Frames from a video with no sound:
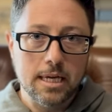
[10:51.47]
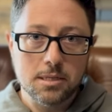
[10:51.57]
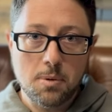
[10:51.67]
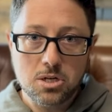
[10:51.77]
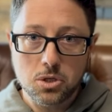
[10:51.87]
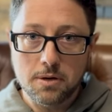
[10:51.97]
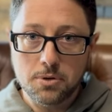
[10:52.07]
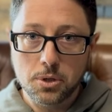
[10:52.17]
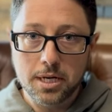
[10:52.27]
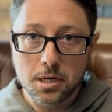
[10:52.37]
especially if
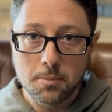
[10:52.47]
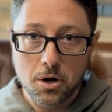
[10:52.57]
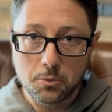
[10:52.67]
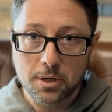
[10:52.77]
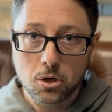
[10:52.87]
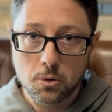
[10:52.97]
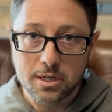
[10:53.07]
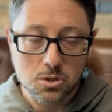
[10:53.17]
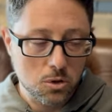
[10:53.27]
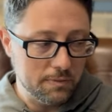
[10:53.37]
you're getting them on a recurring
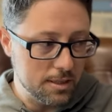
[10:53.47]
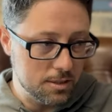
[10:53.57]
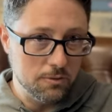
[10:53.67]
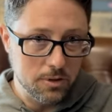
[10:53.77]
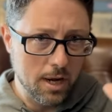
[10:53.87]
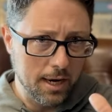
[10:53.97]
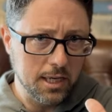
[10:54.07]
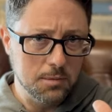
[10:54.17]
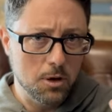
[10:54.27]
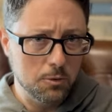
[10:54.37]
service, you, you got to
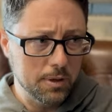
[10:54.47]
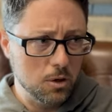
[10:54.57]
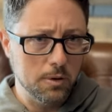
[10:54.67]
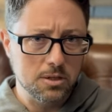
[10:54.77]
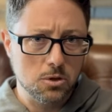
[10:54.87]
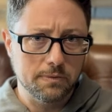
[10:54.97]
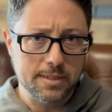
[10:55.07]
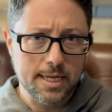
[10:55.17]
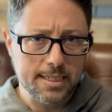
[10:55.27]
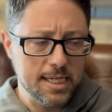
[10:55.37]
get them on a recurring service.
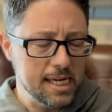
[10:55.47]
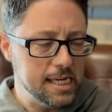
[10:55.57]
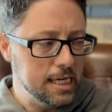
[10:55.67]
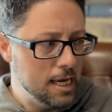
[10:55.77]
That's key.